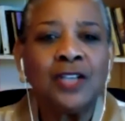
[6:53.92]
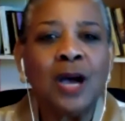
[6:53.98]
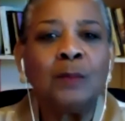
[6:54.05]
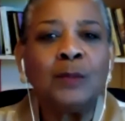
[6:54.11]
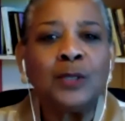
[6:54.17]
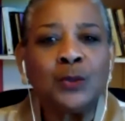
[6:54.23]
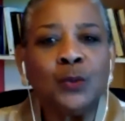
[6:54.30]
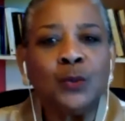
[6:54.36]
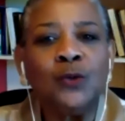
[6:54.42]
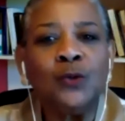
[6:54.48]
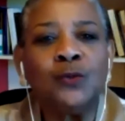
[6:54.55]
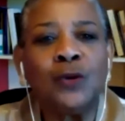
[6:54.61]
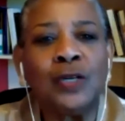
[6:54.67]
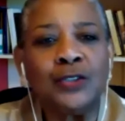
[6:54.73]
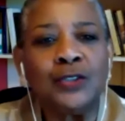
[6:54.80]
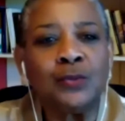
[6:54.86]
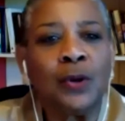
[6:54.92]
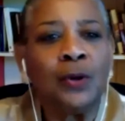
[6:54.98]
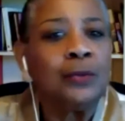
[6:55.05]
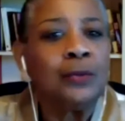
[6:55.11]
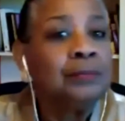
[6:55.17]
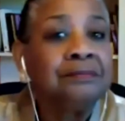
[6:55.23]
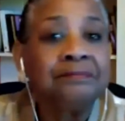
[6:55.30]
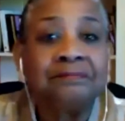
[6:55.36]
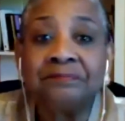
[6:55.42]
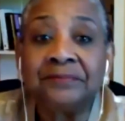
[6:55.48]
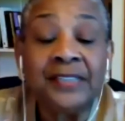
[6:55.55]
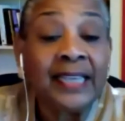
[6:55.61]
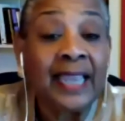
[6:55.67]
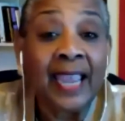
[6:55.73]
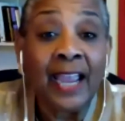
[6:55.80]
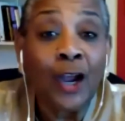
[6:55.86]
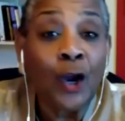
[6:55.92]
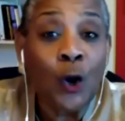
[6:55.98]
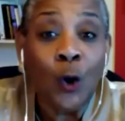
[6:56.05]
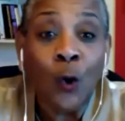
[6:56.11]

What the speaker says: Thomas Wolfe once wrote, "You can't